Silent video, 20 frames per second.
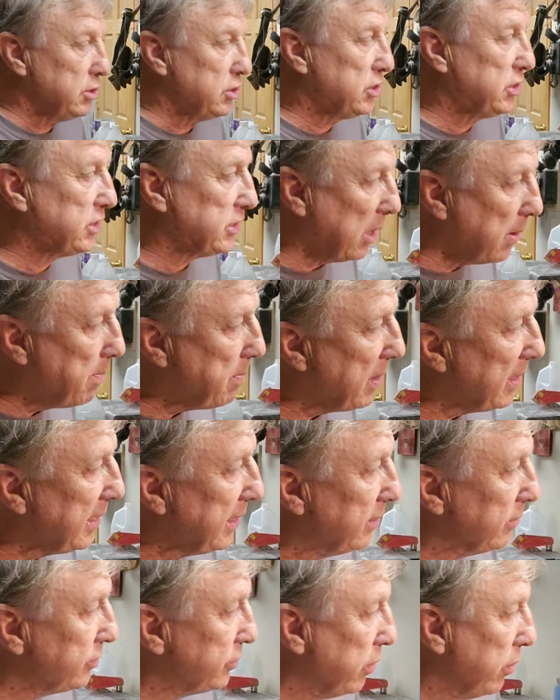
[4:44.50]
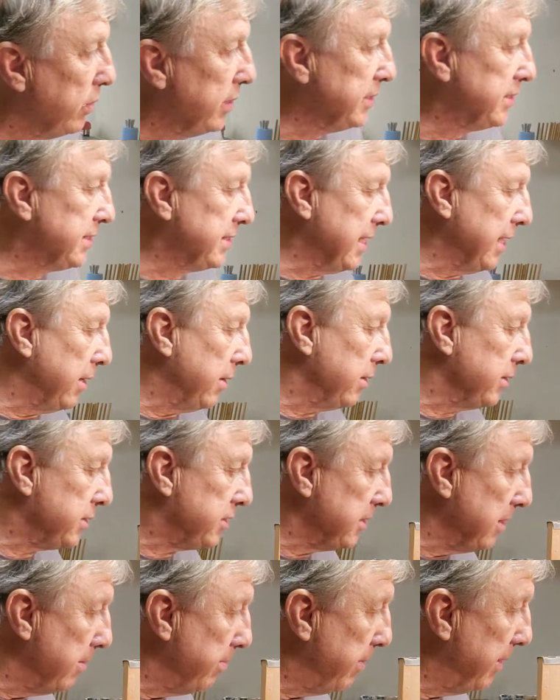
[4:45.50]
Somebody is always telling
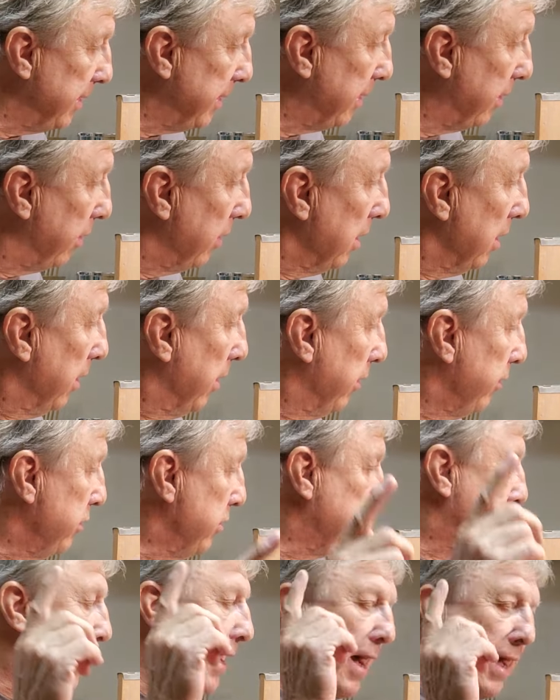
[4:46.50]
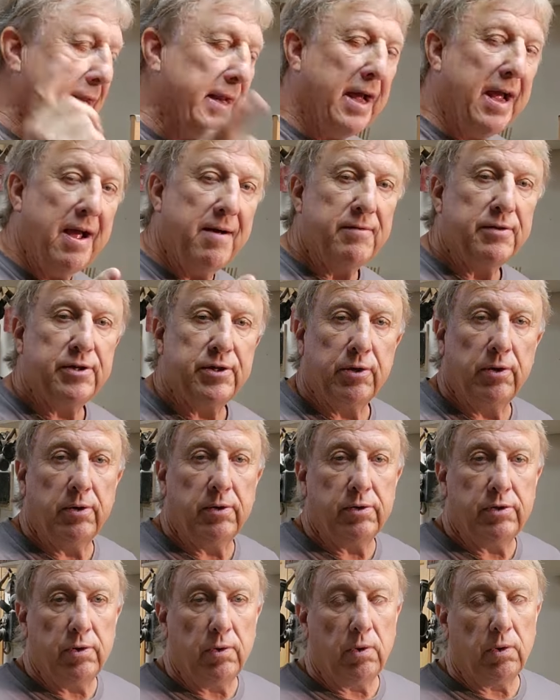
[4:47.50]
somebody, you got to have a
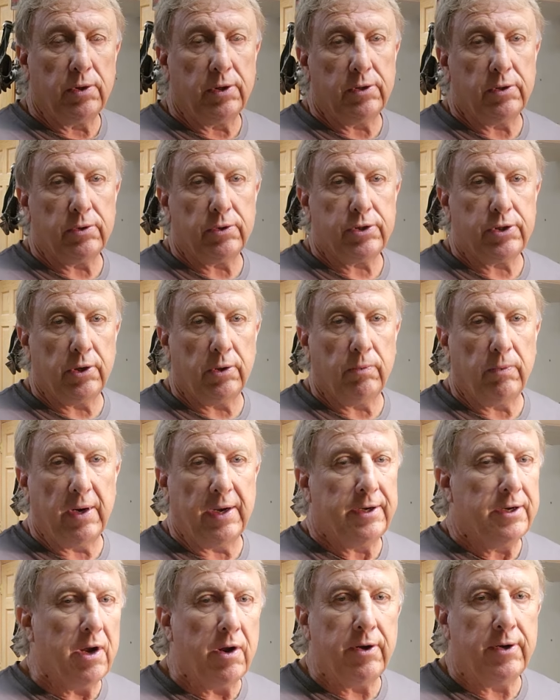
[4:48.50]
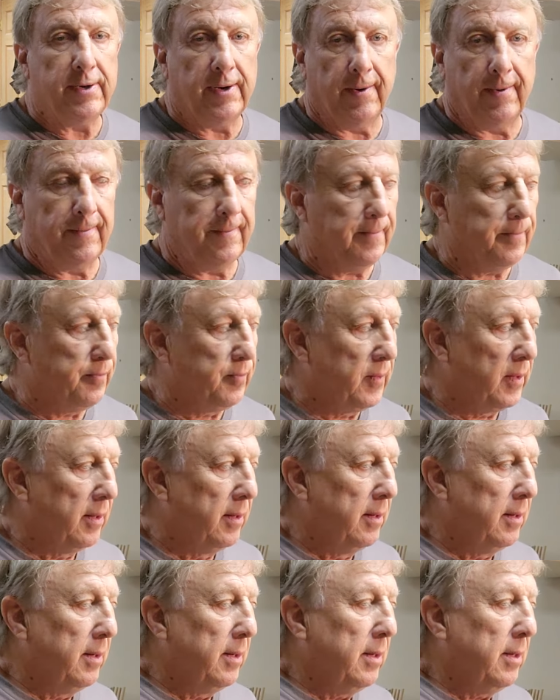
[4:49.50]
certain tool to do a certain way. No, you don't.
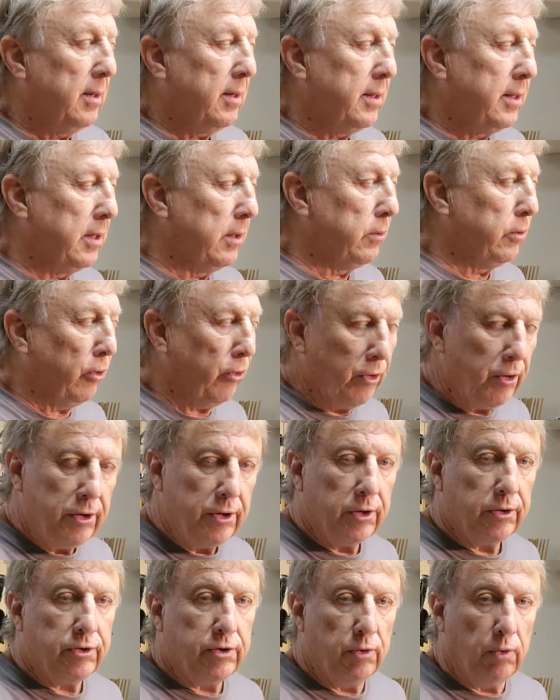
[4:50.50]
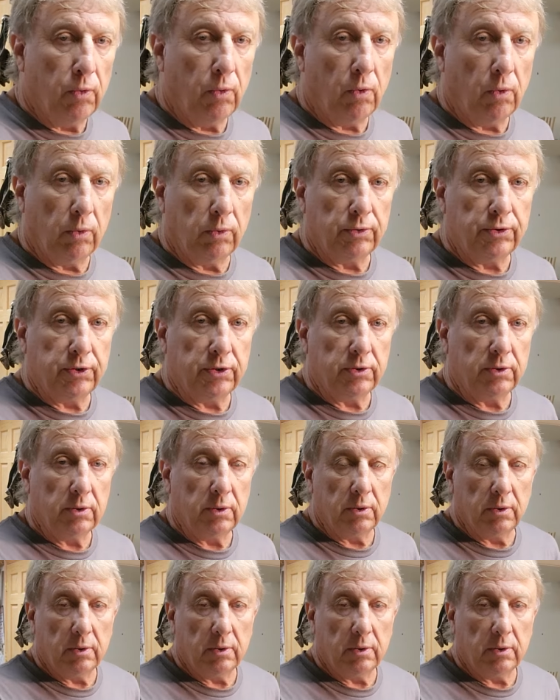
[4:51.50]
You learn your tools.